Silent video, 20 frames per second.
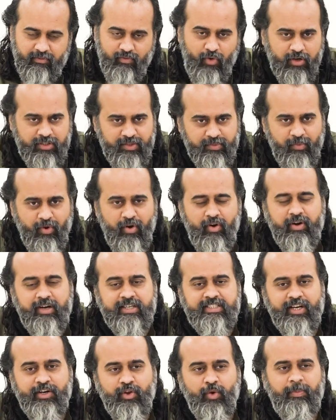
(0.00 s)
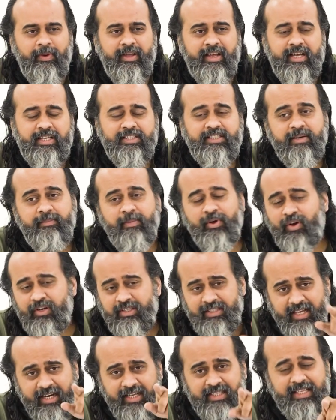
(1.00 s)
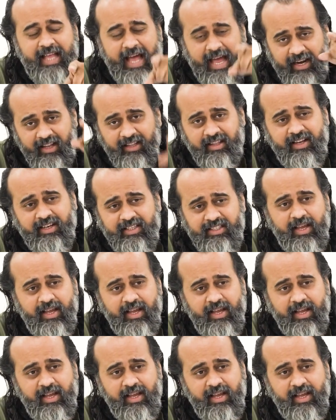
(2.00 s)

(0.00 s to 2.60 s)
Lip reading: What's more, it's a duplication because there is another